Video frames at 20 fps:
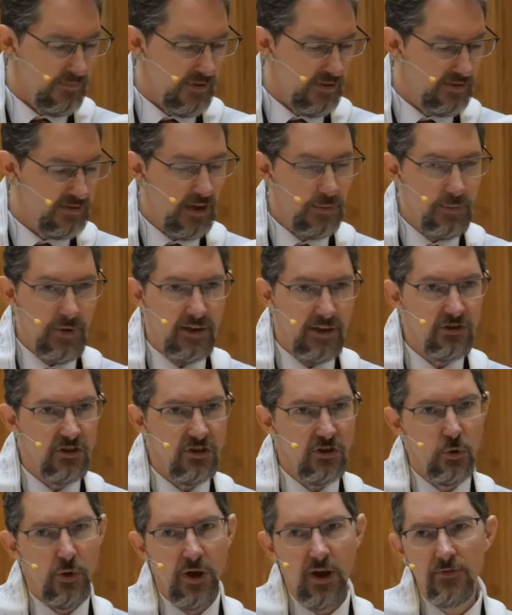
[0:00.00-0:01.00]
as I
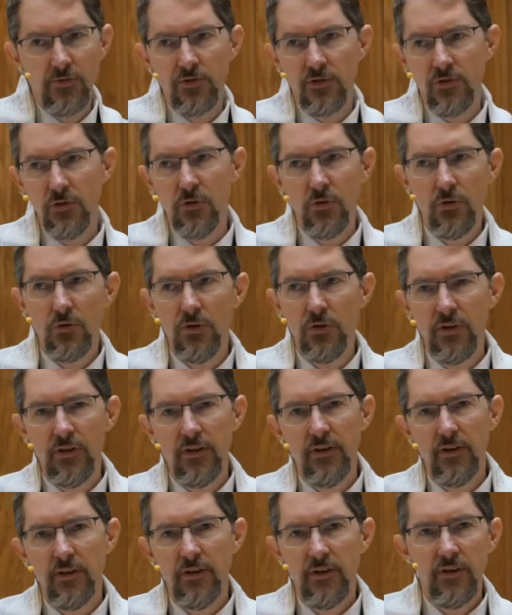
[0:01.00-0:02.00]
imagine you have too,
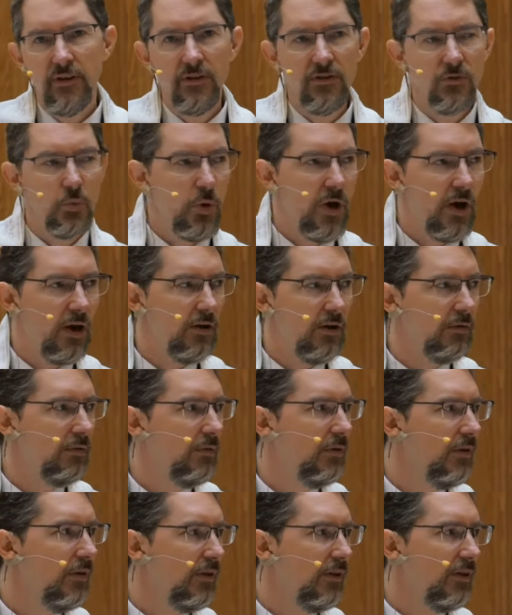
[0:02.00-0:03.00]
is
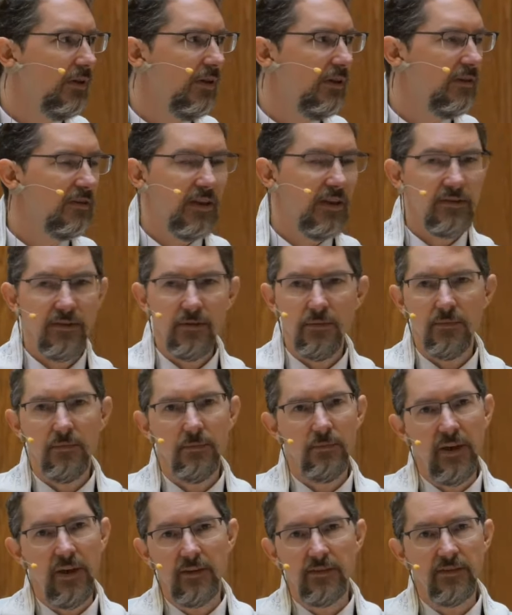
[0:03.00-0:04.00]
while it
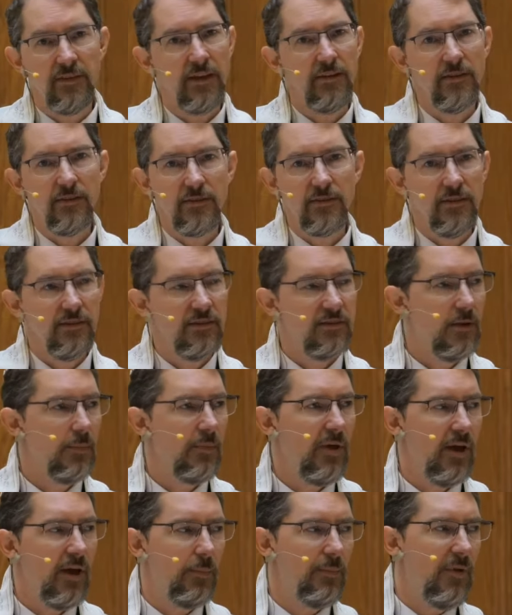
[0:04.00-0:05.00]
doesn't make sense to
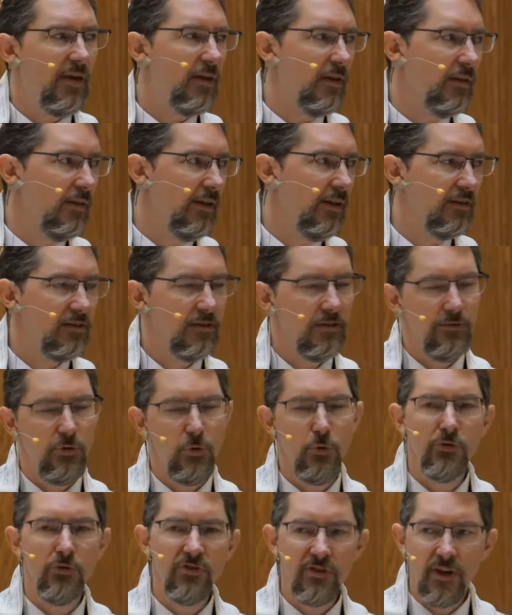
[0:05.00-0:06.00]
somehow make a list of
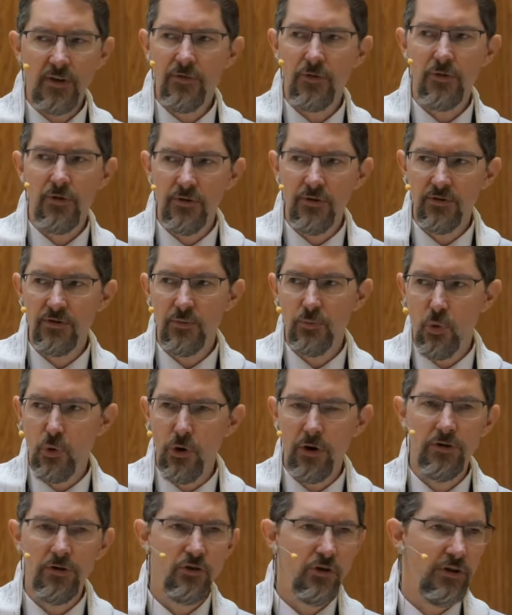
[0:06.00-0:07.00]
who suffers
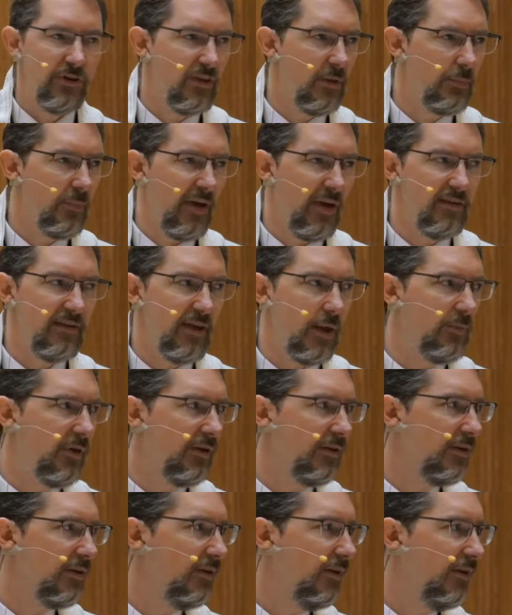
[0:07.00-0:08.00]
more during the
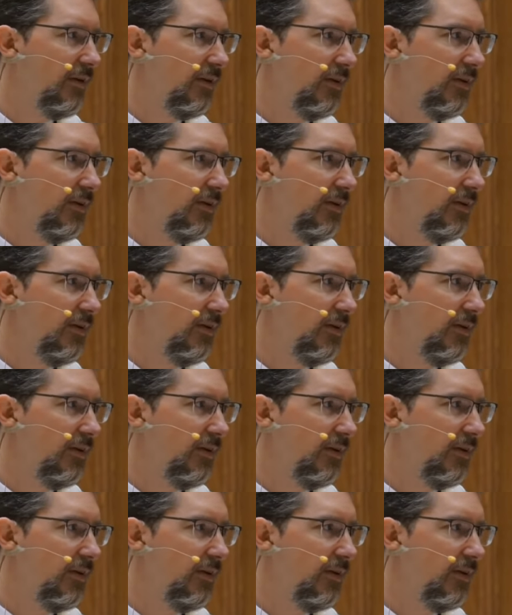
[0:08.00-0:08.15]
pandemic